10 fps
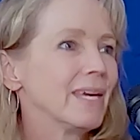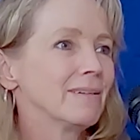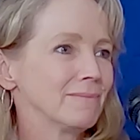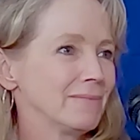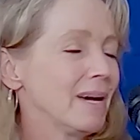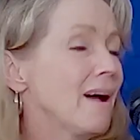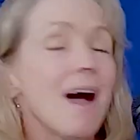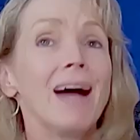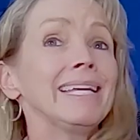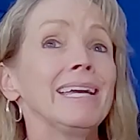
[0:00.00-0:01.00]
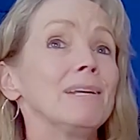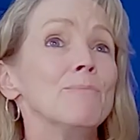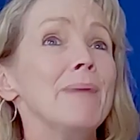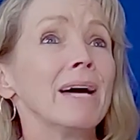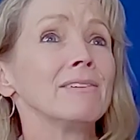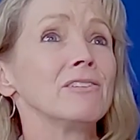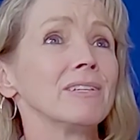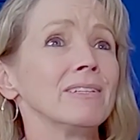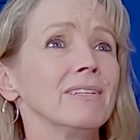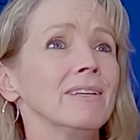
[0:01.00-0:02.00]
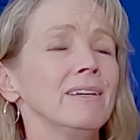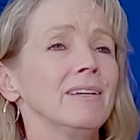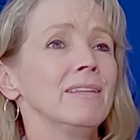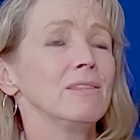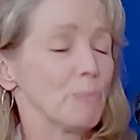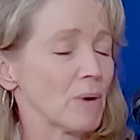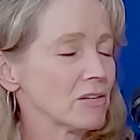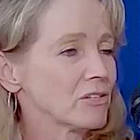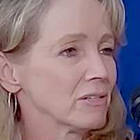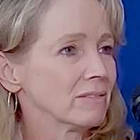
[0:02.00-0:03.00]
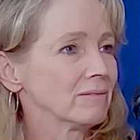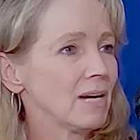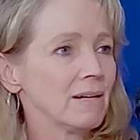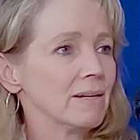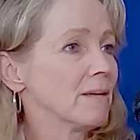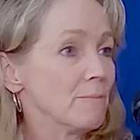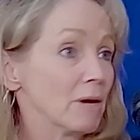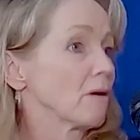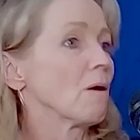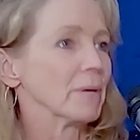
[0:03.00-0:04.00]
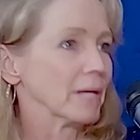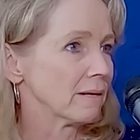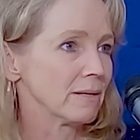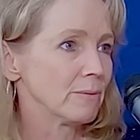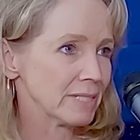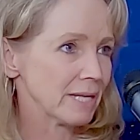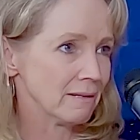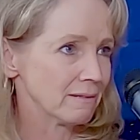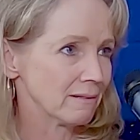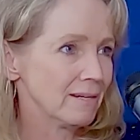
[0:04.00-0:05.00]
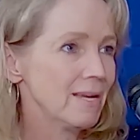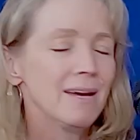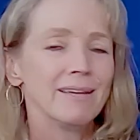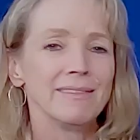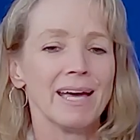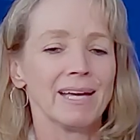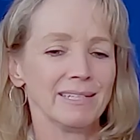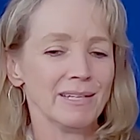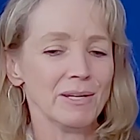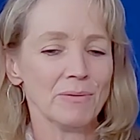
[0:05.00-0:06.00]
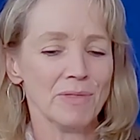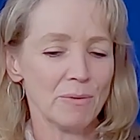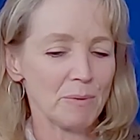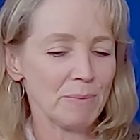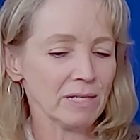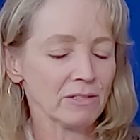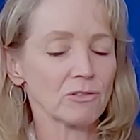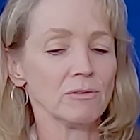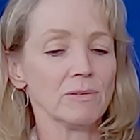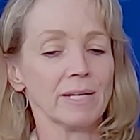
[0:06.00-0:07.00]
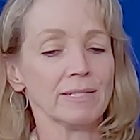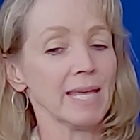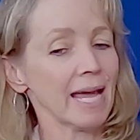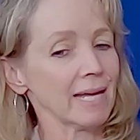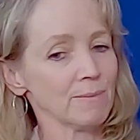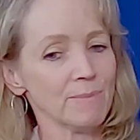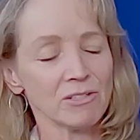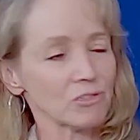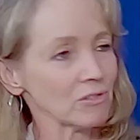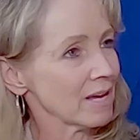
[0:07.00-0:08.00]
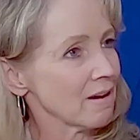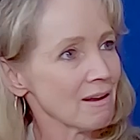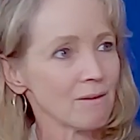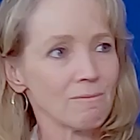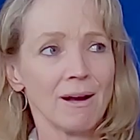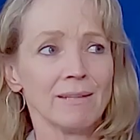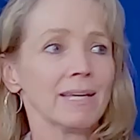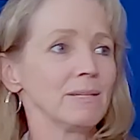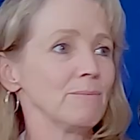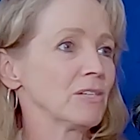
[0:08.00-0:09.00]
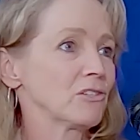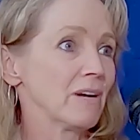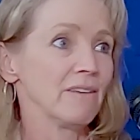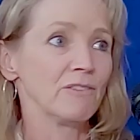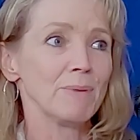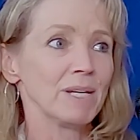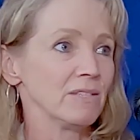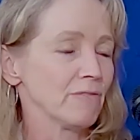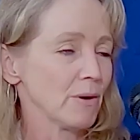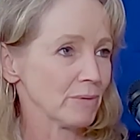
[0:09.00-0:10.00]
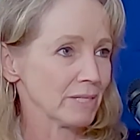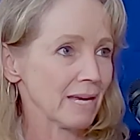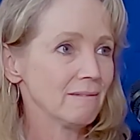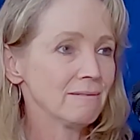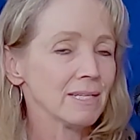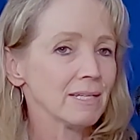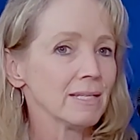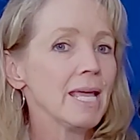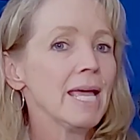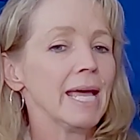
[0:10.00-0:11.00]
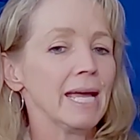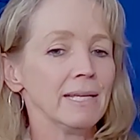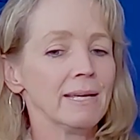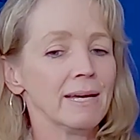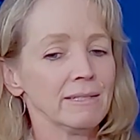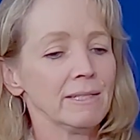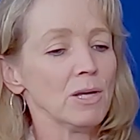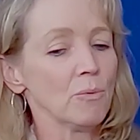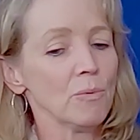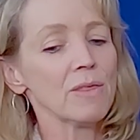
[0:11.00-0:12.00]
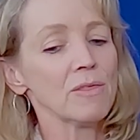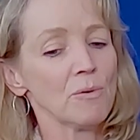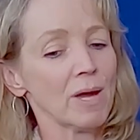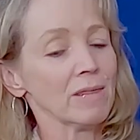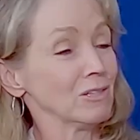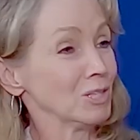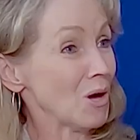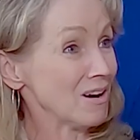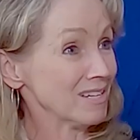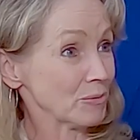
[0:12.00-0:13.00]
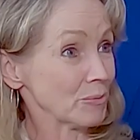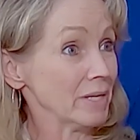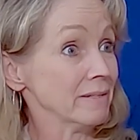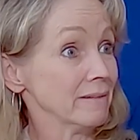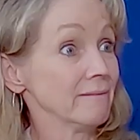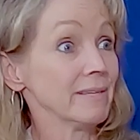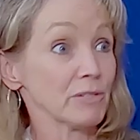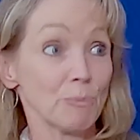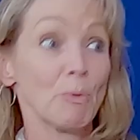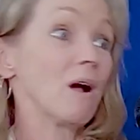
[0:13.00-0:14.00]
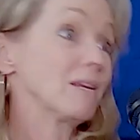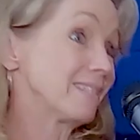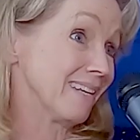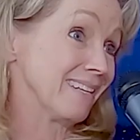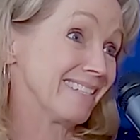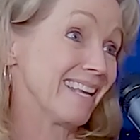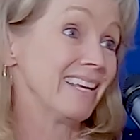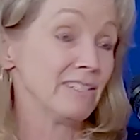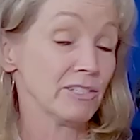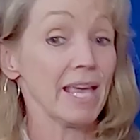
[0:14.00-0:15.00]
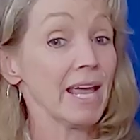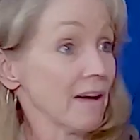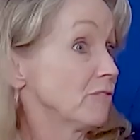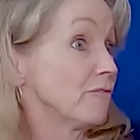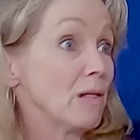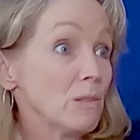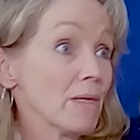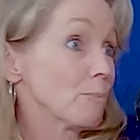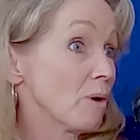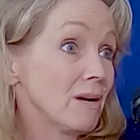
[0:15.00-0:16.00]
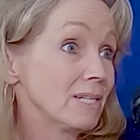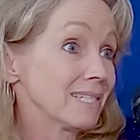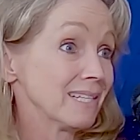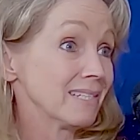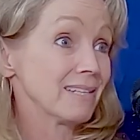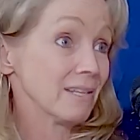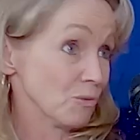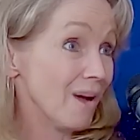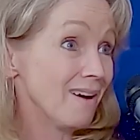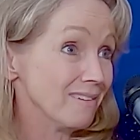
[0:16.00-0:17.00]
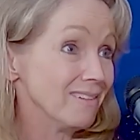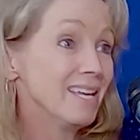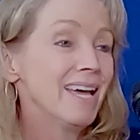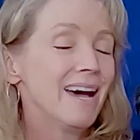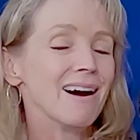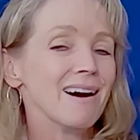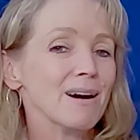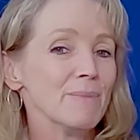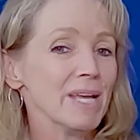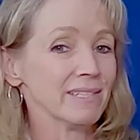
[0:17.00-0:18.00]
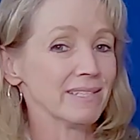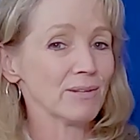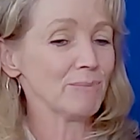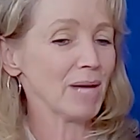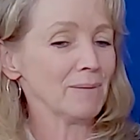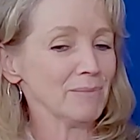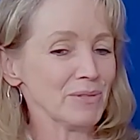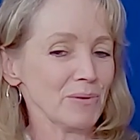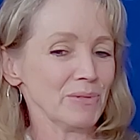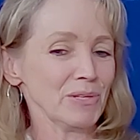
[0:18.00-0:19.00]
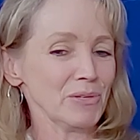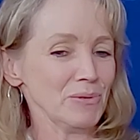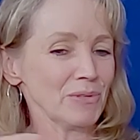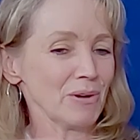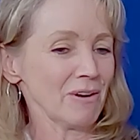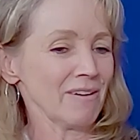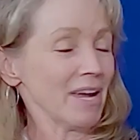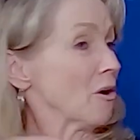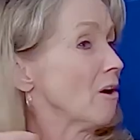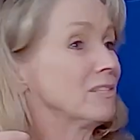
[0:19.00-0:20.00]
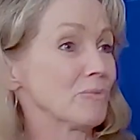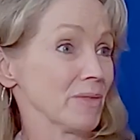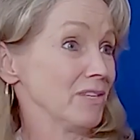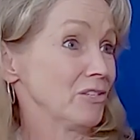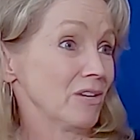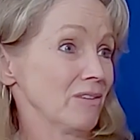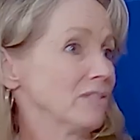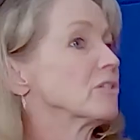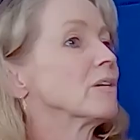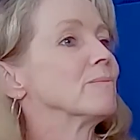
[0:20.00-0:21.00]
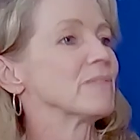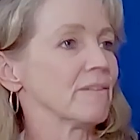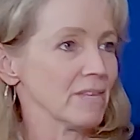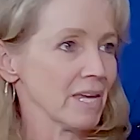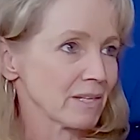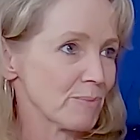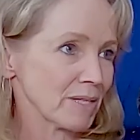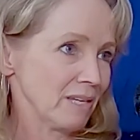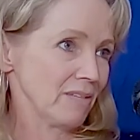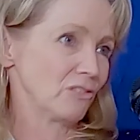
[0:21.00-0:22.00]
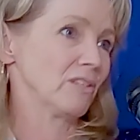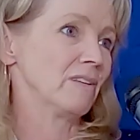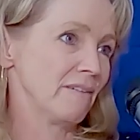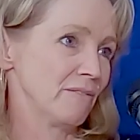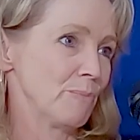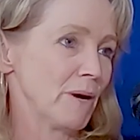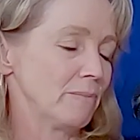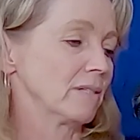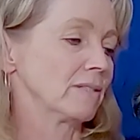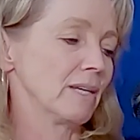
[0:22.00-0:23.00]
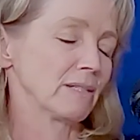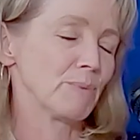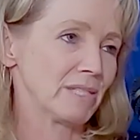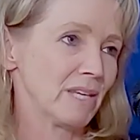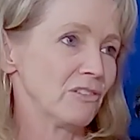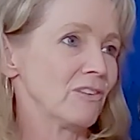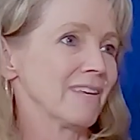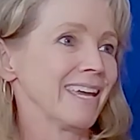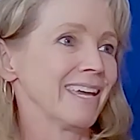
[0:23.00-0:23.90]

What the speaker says: Yeah. I can't imagine the pressure that Maricopa County was under, that, they were being scrutinized. They had to make sure they got it right. They had to make sure everybody's vote was counted. And yet, with the way the law is written, there's a process, and they have to follow that process as well. And sometimes those issues are at odds with each other in terms of the expectation of the public, the expectation of the